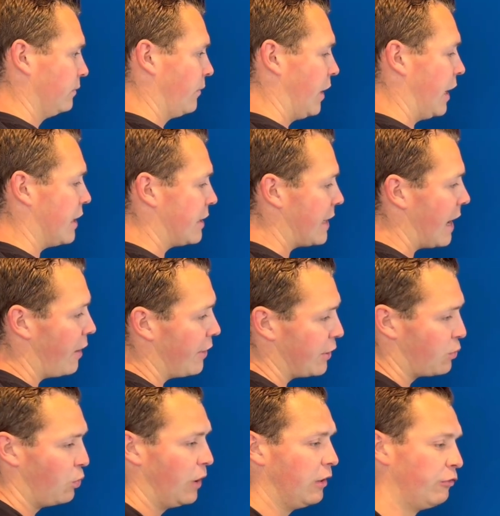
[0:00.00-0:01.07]
You can see how this
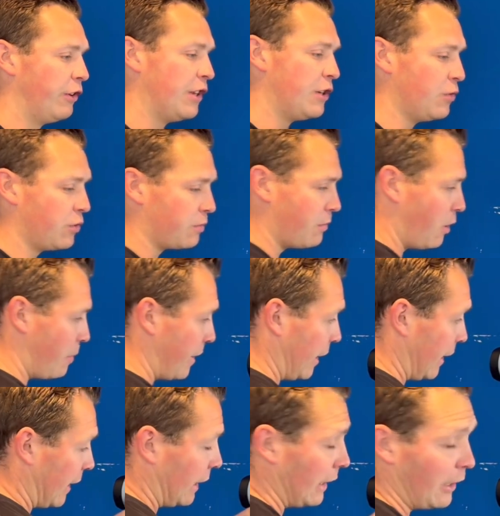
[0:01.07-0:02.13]
will reduce
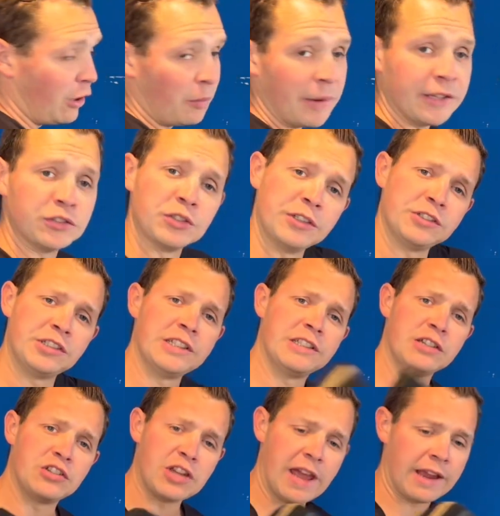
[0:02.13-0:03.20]
mobility a little bit, so I just need to
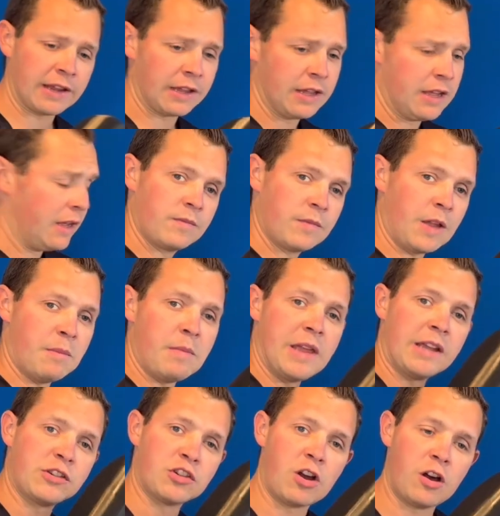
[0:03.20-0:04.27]
check and make
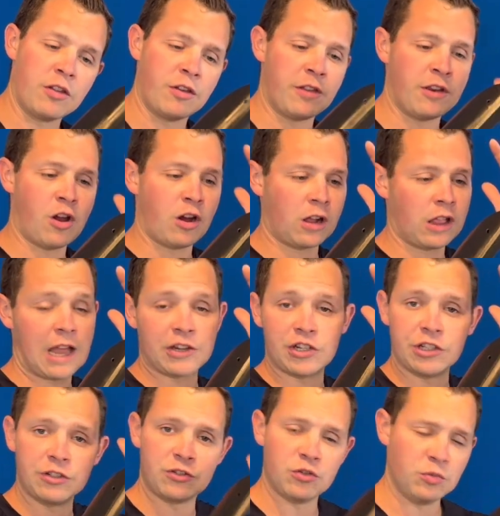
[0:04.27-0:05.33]
sure that they're not
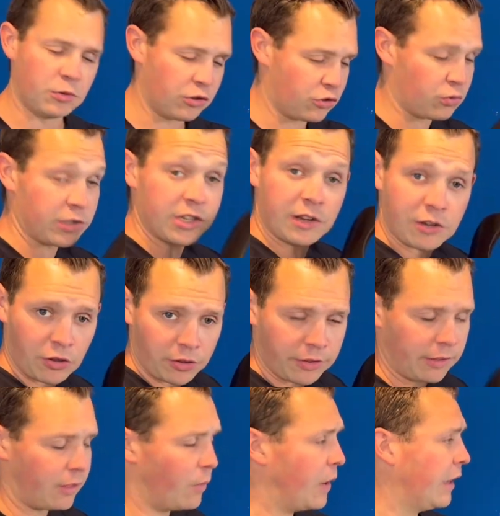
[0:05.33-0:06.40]
clashing too much, which I don't think
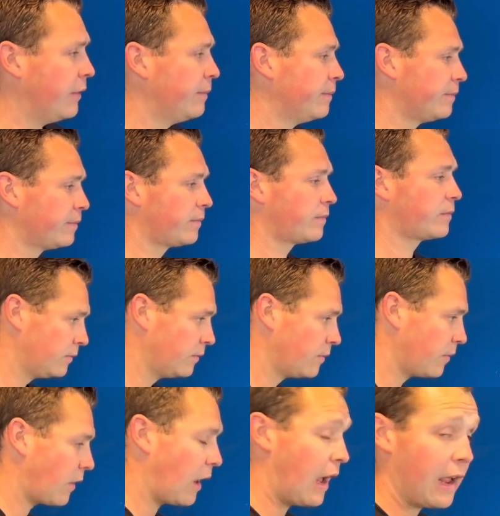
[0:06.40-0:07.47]
they will.
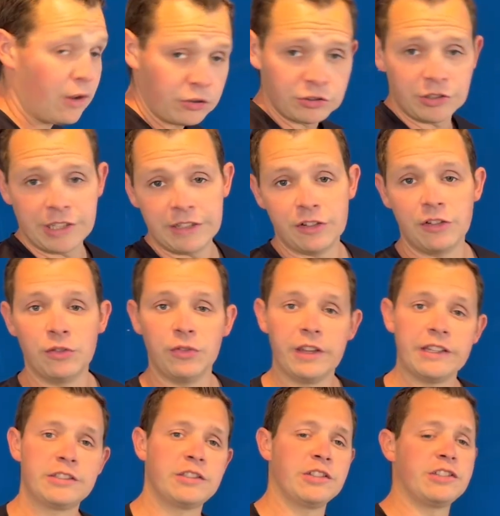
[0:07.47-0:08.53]
I also need to do
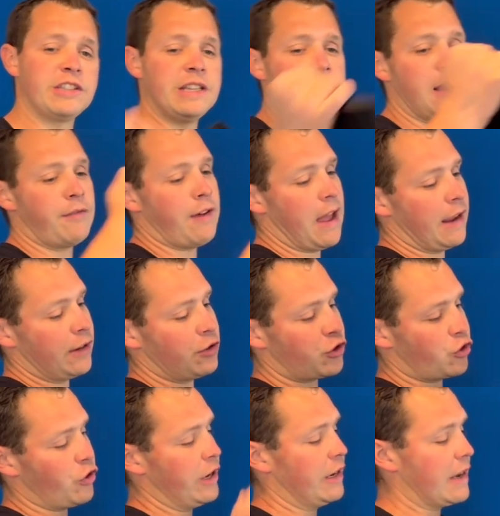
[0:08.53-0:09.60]
this to see if I can
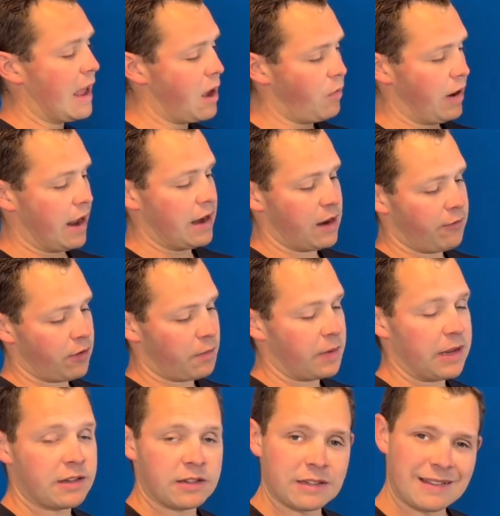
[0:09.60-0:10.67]
shrink down any of the
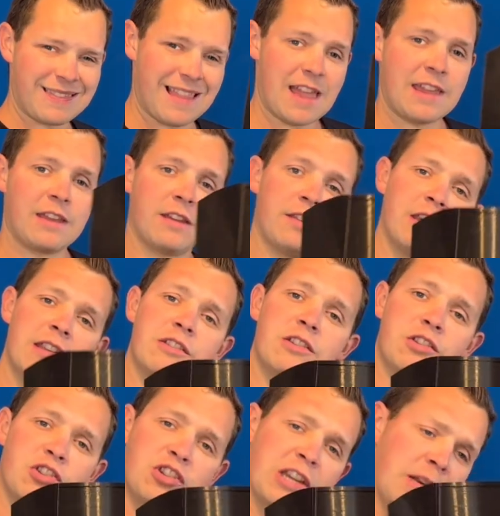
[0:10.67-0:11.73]
pieces like this
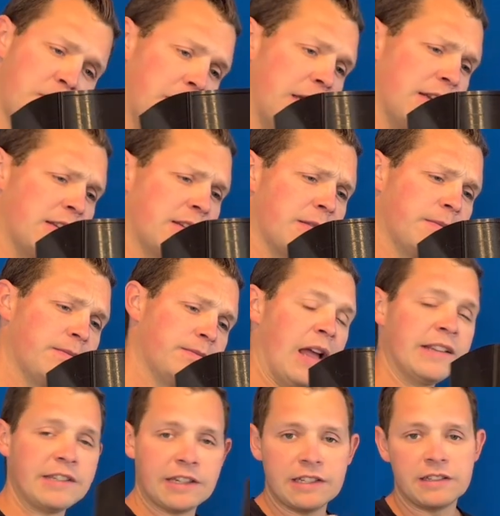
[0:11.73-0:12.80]
shin piece.
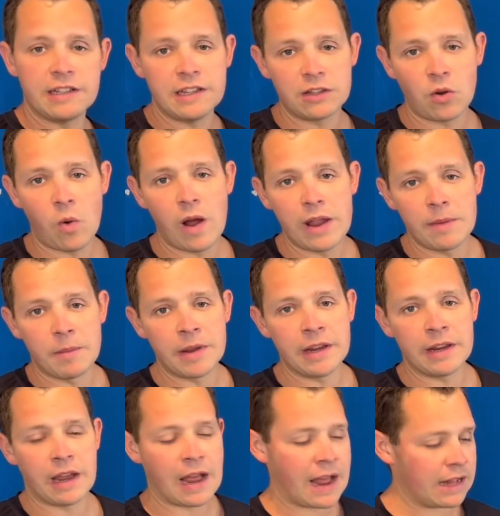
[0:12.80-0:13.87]
As you can see, it's quite
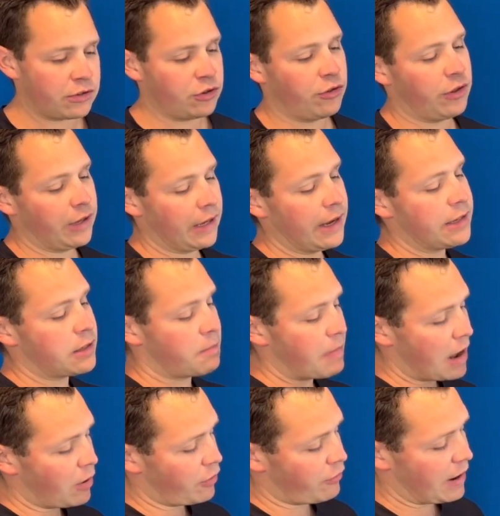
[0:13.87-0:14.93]
big. I actually think it is
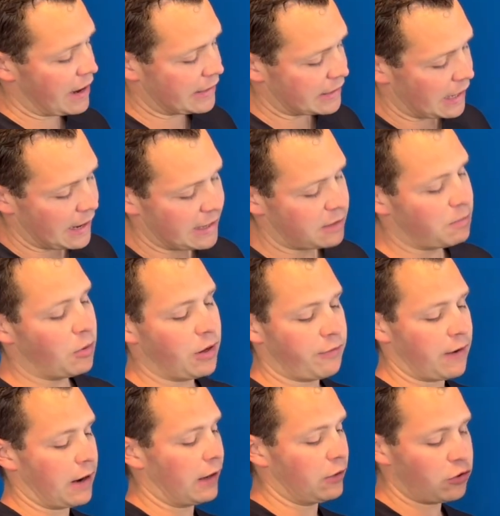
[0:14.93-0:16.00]
about the right size, but if
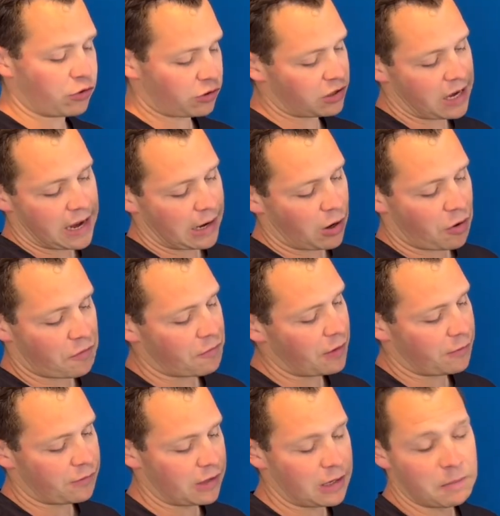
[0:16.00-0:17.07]
I can just take off
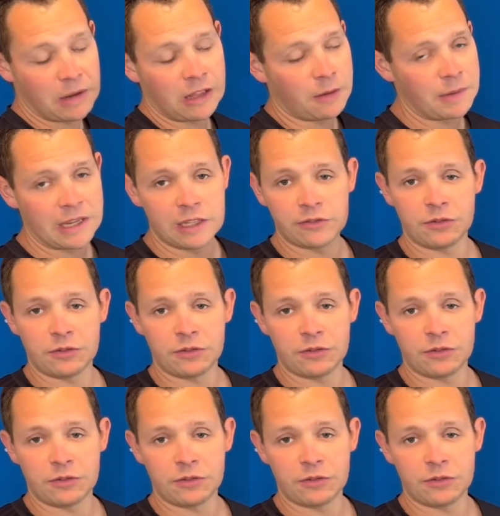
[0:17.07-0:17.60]
15 millimeters